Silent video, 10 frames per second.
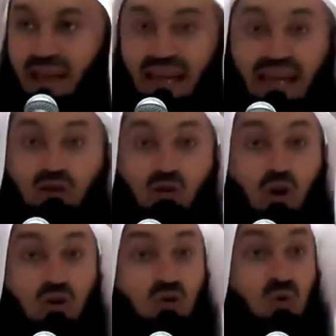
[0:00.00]
It
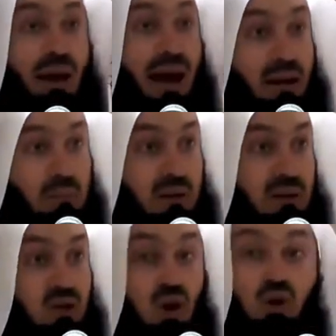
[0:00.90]
goes to
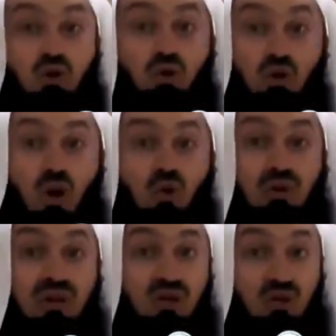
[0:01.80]
animals. You know
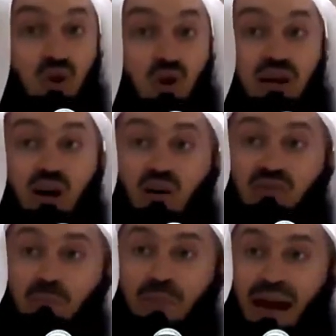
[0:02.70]
the story of
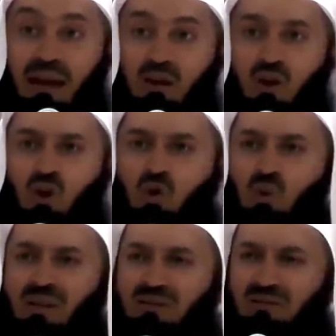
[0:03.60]
a man who
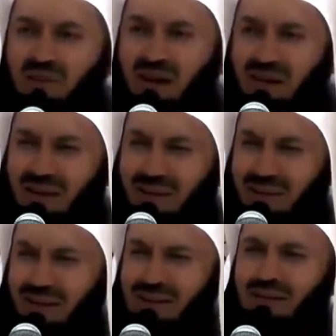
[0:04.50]
was very
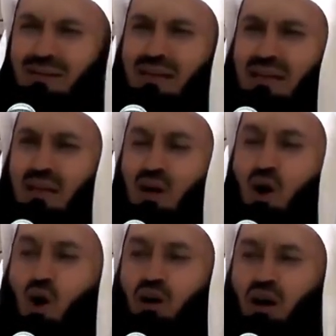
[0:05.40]
thirsty
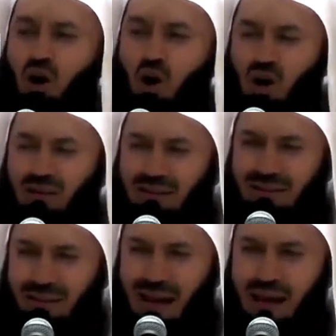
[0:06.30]
on a hot
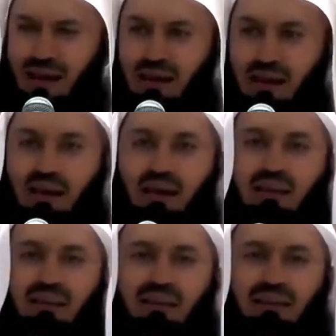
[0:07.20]
day
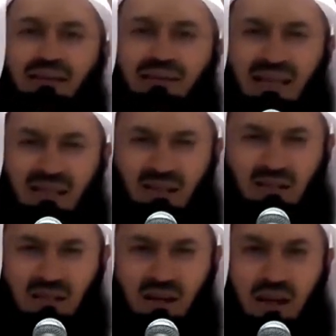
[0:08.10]
in the
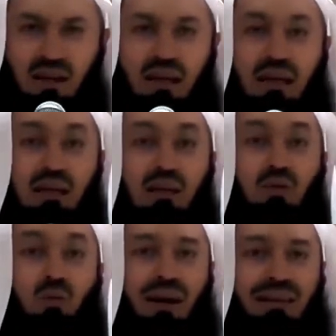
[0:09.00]
desert. He
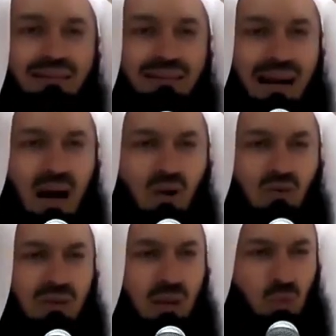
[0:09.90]
went
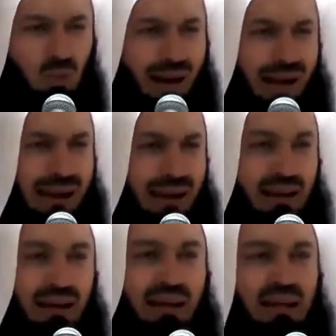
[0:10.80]
down the well,
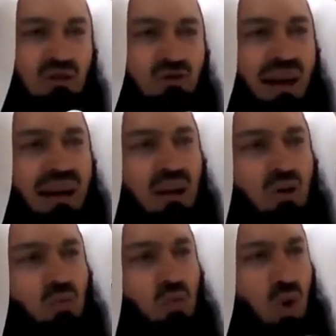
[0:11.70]
he drank
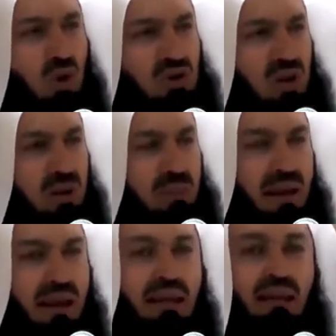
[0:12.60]
water,
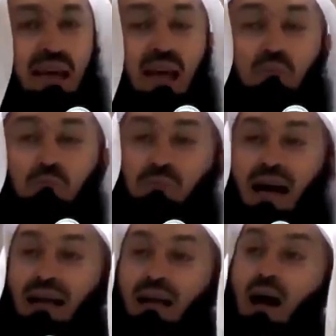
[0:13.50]
he came
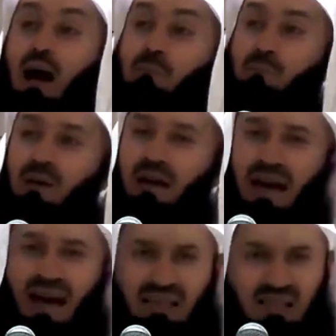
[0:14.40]
back up.
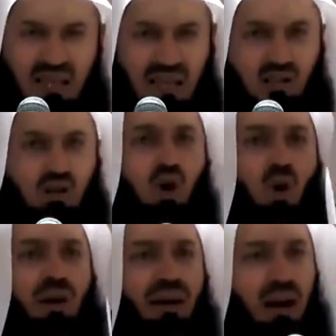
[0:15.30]
As he is
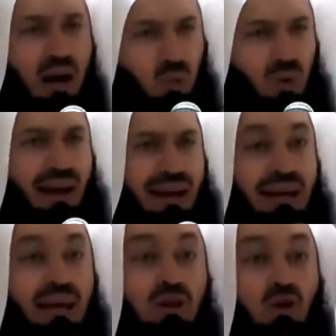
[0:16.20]
going away,
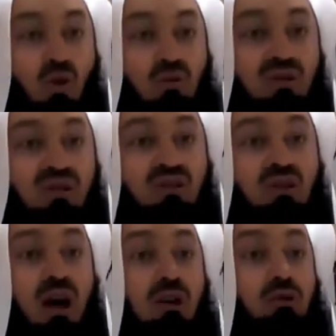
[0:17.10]
he
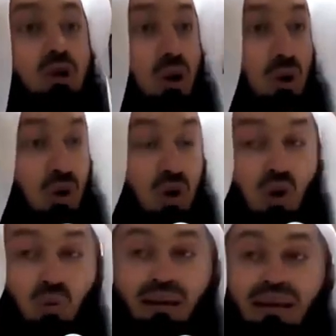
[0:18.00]
noticed a dog.
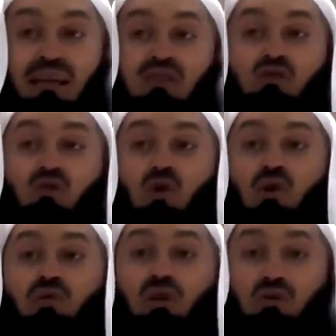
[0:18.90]
When he
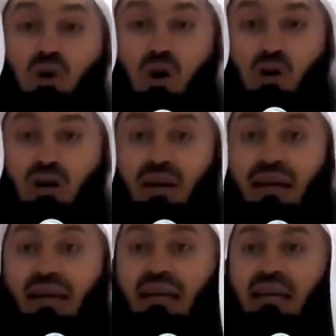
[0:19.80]
saw the dog,
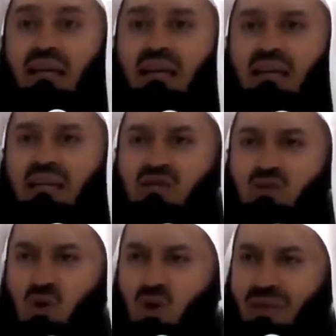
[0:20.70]
he
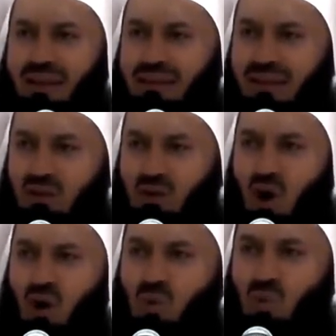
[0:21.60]
saw that the
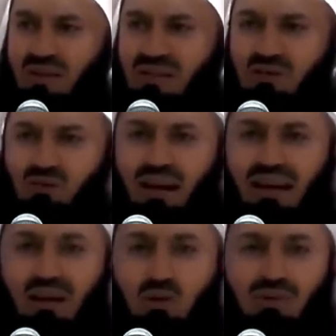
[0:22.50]
dog was
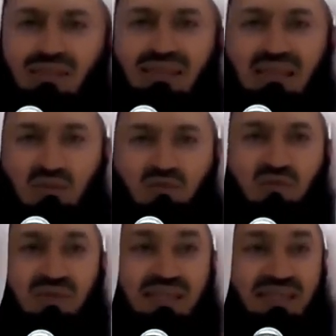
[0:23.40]
trying to
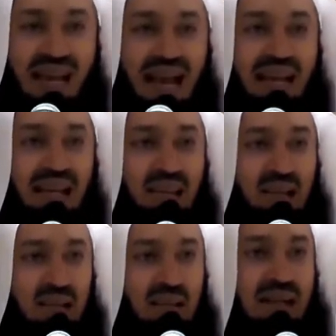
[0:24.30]
sniff the sand and
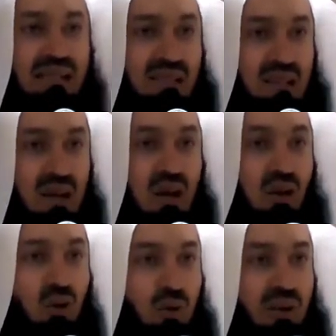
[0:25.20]
the dust,
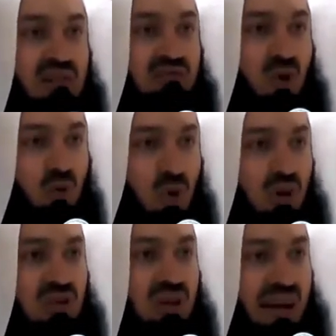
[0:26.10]
looking for
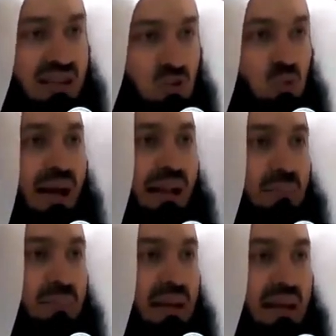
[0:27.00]
water as
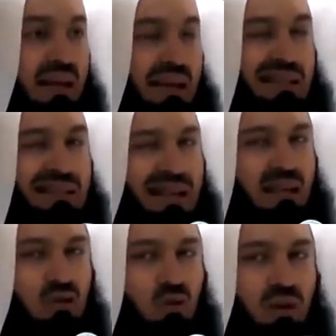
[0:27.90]
well. He
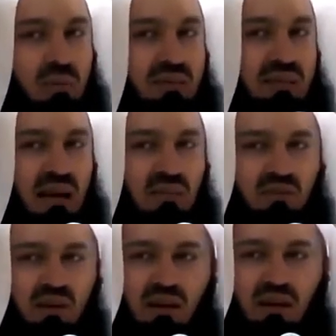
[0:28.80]
said to
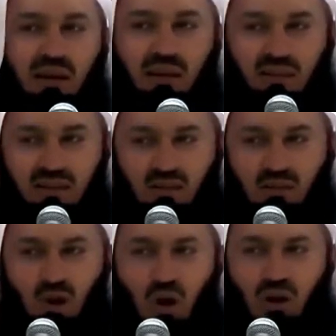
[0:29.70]
himself, this
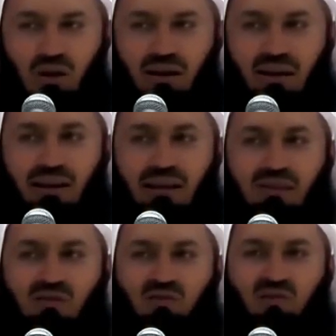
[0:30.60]
dog
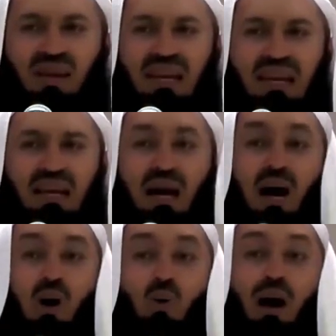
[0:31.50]
is feeling
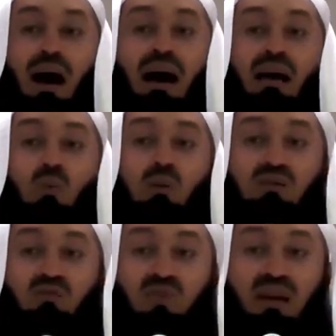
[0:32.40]
how I
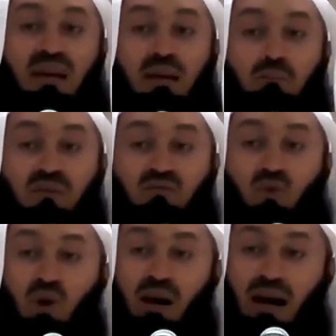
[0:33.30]
was feeling
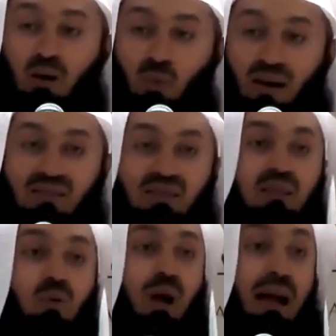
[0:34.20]
before I went in
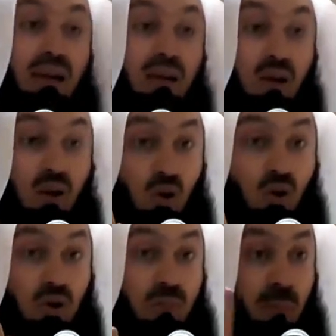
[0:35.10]
the well.
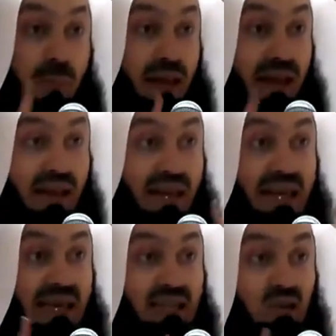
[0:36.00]
Look,
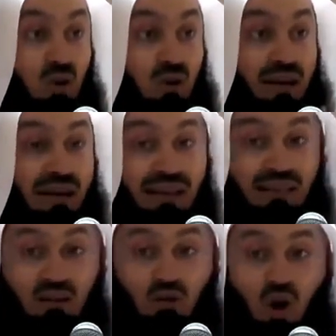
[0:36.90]
he is looking at
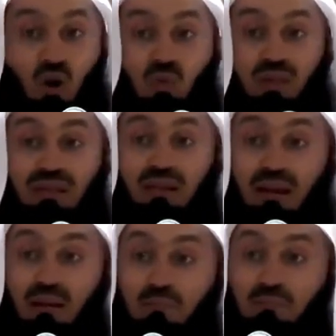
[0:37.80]
the dog with
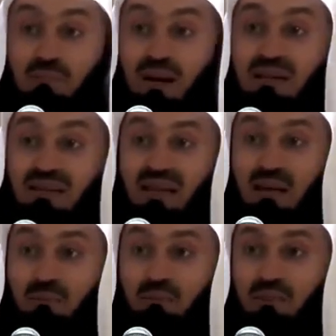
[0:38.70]
mercy.